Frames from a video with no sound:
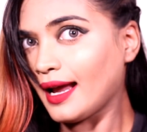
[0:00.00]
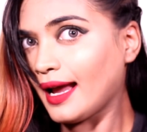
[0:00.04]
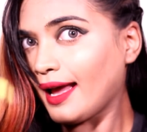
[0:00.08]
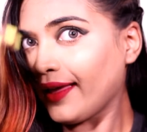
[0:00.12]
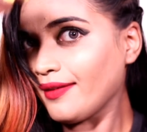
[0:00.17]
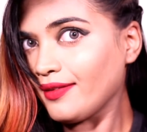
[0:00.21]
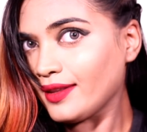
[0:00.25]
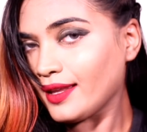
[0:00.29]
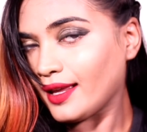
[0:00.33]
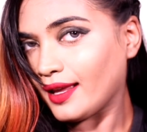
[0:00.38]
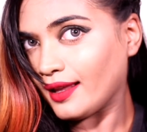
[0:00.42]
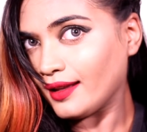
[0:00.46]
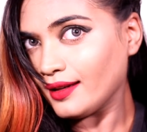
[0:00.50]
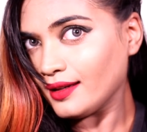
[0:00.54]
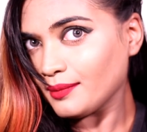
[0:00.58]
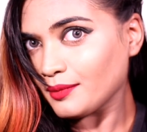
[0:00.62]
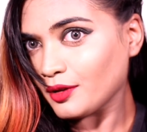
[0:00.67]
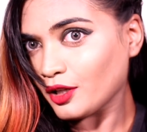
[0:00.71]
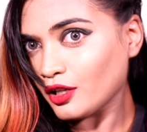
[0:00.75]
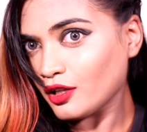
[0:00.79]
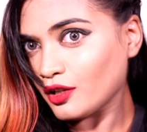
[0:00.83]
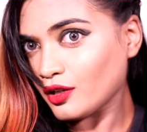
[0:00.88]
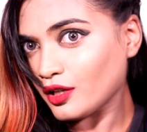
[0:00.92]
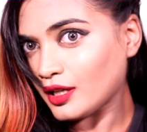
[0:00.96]
And then
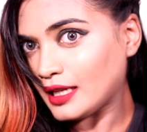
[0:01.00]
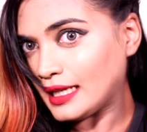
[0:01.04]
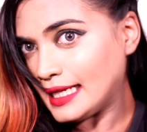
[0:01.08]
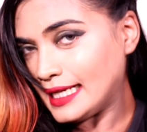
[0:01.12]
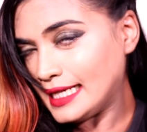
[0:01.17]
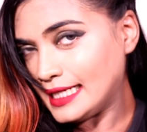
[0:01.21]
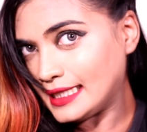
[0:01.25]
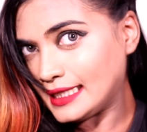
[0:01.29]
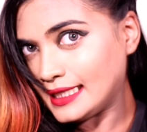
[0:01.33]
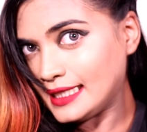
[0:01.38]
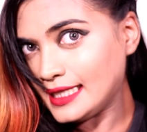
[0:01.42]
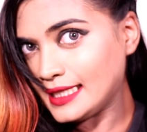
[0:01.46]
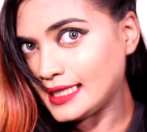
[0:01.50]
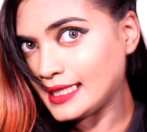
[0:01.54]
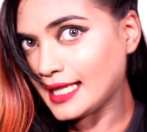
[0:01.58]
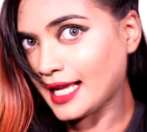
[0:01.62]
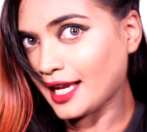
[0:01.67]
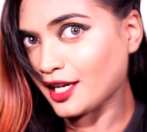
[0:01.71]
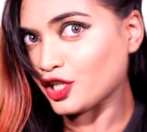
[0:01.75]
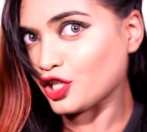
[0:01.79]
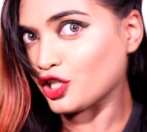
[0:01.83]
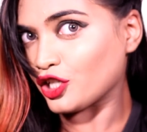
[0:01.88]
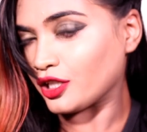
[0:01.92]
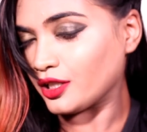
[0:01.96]
I'm going to release this
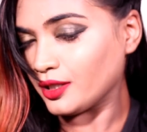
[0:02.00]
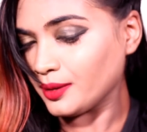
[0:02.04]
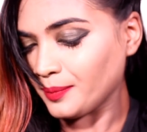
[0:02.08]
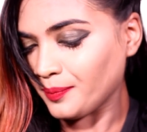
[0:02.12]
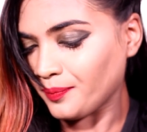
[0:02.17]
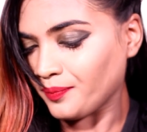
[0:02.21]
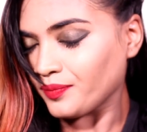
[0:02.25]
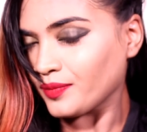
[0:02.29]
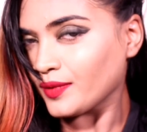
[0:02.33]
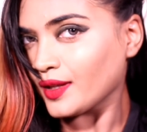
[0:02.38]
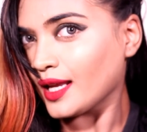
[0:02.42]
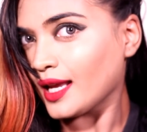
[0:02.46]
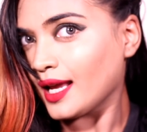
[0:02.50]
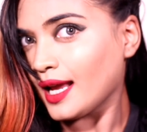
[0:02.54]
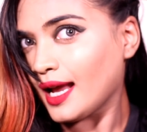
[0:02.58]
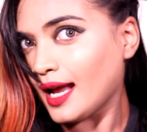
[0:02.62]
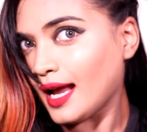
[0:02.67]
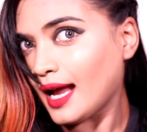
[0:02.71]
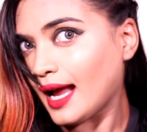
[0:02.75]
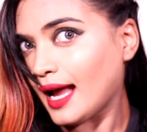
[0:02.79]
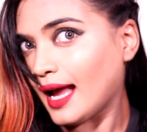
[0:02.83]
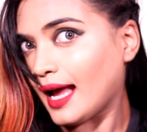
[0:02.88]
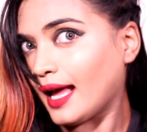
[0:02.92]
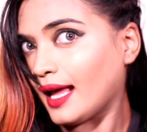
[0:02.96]
section
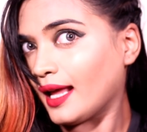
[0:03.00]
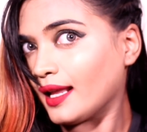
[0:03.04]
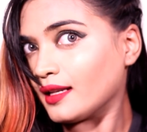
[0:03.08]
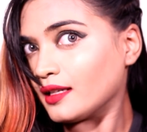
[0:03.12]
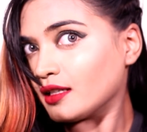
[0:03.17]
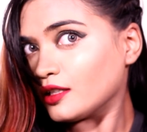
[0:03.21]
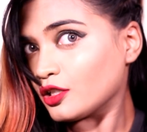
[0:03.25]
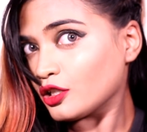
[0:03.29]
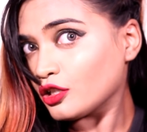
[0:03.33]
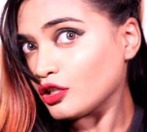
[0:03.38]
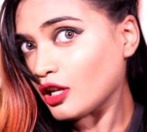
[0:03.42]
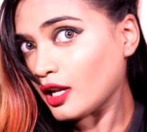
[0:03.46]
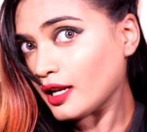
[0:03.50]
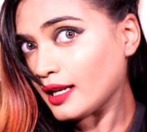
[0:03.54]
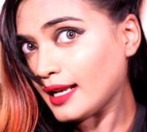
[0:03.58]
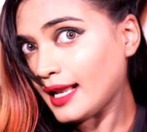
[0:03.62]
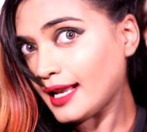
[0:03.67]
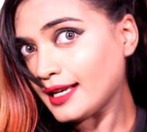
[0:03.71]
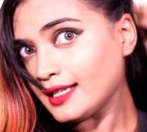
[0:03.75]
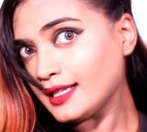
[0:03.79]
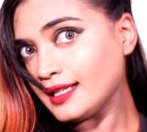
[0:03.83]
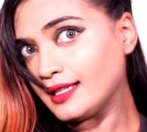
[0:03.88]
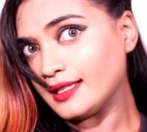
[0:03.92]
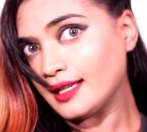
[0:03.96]
and do not
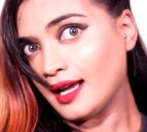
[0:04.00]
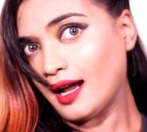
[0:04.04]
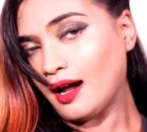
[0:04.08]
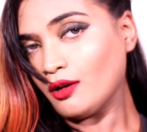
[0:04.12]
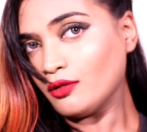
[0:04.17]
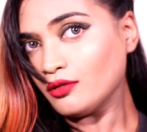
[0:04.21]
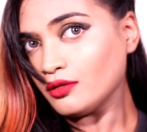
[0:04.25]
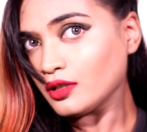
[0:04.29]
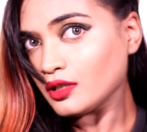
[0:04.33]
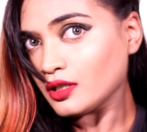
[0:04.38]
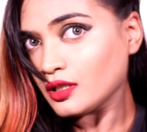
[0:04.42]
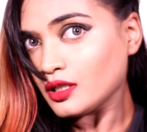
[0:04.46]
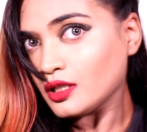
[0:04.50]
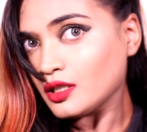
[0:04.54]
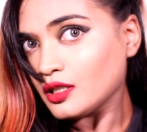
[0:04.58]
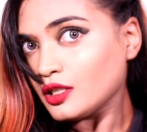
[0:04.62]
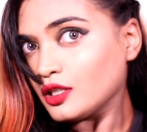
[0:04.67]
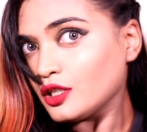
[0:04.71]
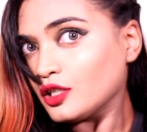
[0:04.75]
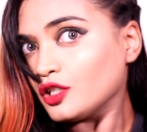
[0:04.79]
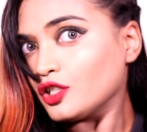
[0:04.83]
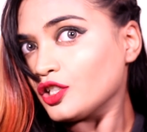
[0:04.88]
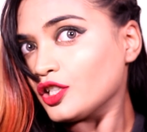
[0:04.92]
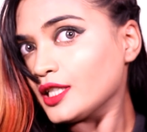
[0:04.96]
let it
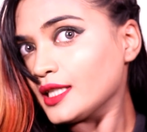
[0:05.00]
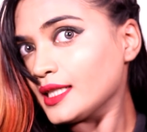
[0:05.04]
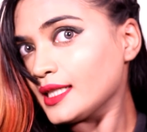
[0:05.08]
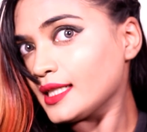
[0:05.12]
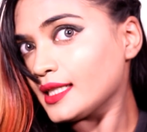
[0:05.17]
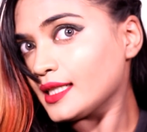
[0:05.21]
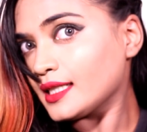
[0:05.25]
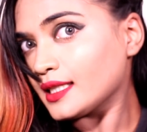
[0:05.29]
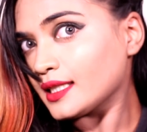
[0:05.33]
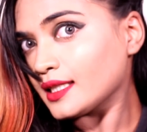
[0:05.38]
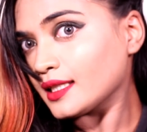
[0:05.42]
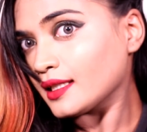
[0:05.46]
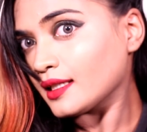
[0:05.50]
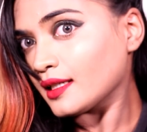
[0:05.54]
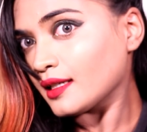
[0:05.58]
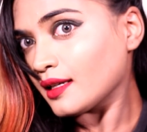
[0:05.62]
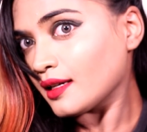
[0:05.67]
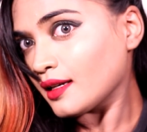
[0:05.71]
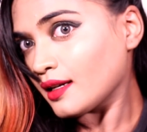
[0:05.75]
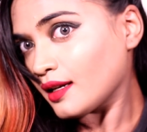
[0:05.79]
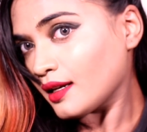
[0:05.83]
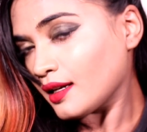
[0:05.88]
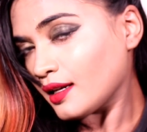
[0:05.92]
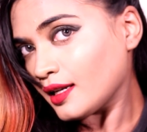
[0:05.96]
down. Just
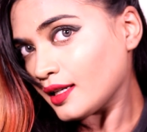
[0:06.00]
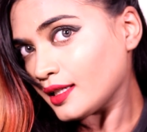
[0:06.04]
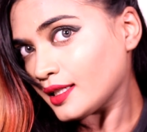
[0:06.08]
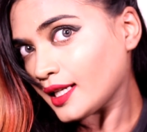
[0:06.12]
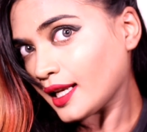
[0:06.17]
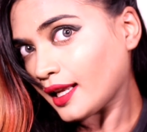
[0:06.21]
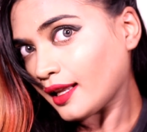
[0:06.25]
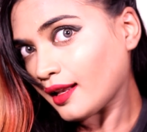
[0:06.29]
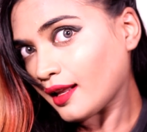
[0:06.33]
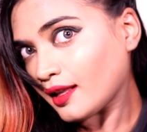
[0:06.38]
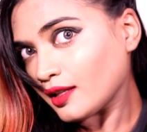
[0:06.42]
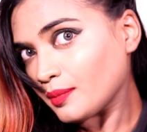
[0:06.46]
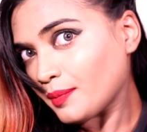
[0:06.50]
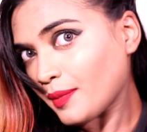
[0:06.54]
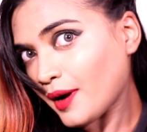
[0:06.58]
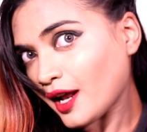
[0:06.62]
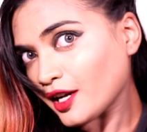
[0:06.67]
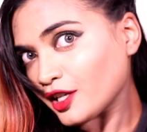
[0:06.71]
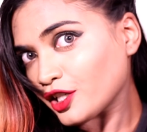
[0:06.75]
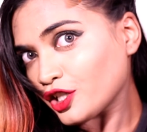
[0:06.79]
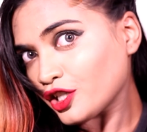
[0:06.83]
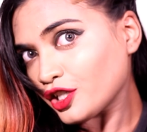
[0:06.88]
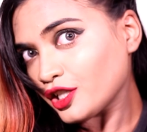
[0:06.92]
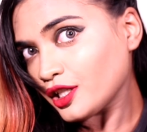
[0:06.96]
take another
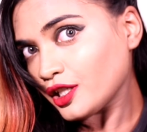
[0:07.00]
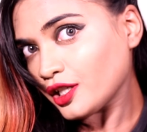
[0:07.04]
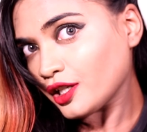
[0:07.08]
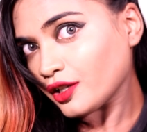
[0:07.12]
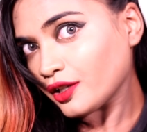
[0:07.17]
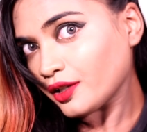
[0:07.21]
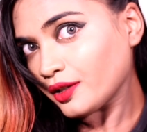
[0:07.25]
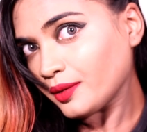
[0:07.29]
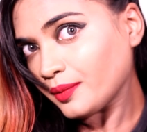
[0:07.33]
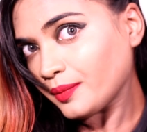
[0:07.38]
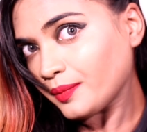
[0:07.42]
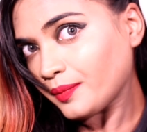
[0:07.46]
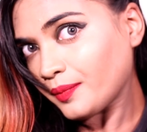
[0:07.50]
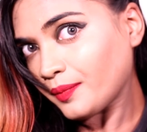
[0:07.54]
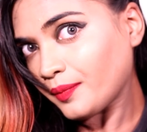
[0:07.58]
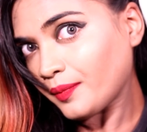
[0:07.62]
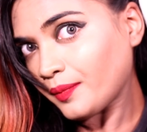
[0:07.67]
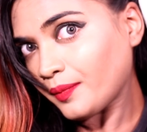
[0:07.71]
partition here